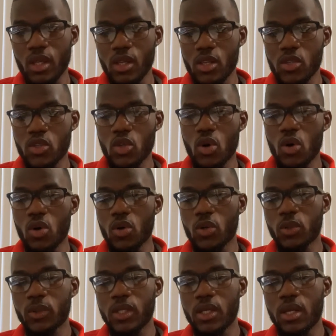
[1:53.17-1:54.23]

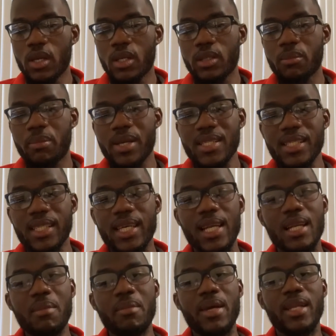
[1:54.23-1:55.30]
So basic
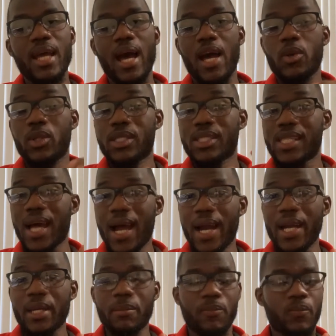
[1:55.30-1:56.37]
elements are your
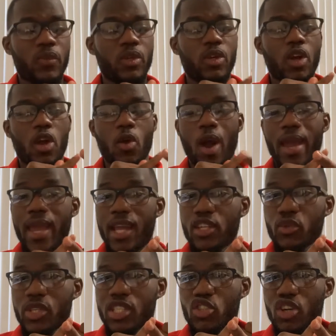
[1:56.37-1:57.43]
time, your
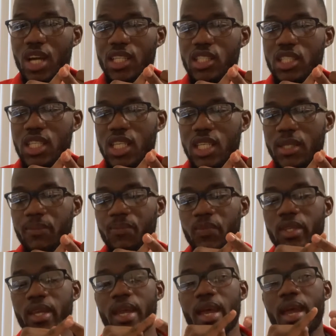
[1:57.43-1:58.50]
entry strategy,
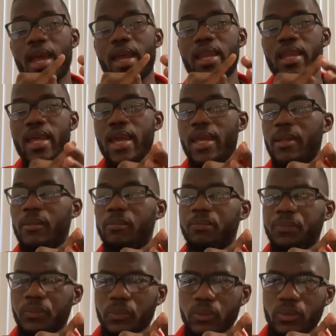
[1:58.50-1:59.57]
and then
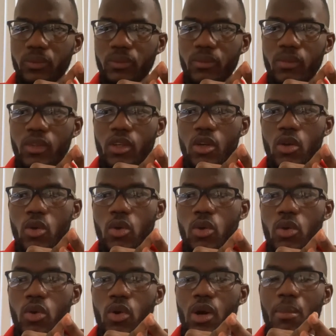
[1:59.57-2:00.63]

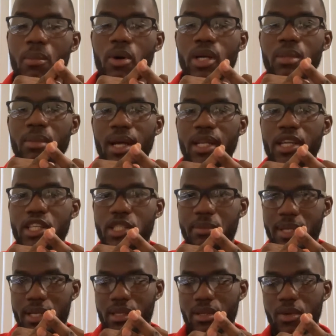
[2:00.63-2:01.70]
your money
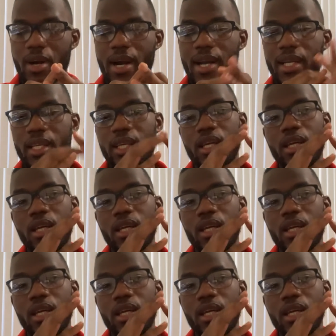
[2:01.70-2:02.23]
management, right?